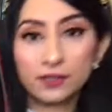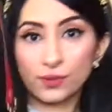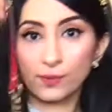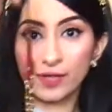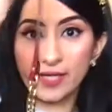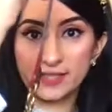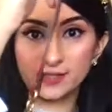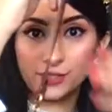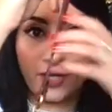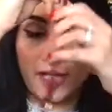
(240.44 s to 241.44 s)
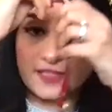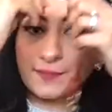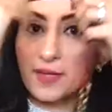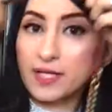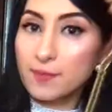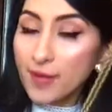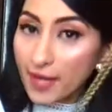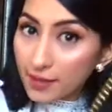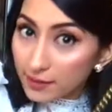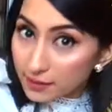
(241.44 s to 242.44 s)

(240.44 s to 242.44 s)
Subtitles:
to wear it as a crossbody bag,